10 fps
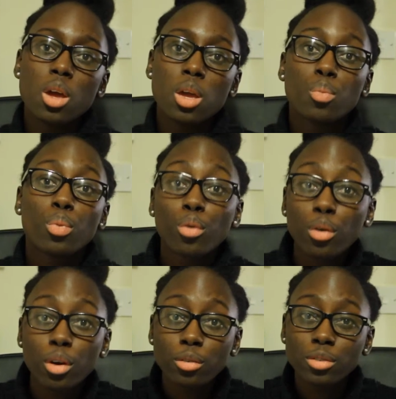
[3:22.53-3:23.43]

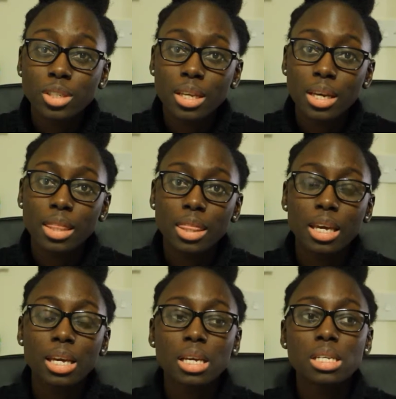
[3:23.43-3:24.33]
improved their
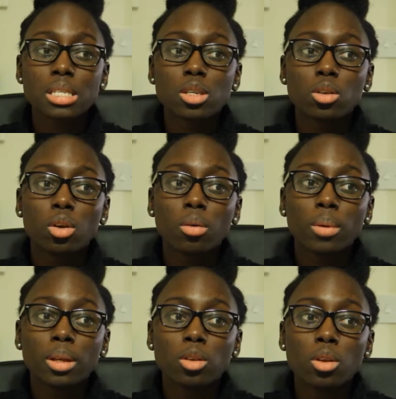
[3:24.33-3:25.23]
things, you know,
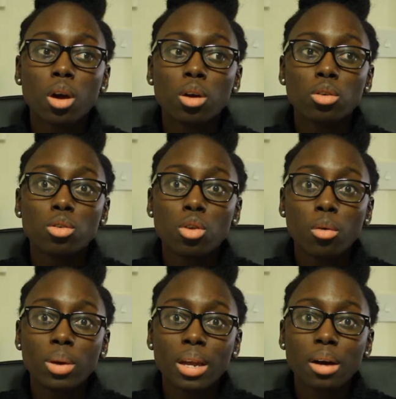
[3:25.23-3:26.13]
in
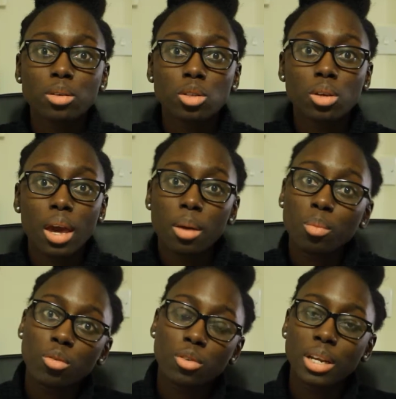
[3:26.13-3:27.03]
knowing how to care
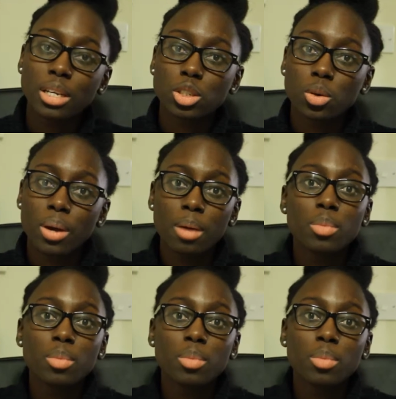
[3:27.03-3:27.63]
more for natural hair,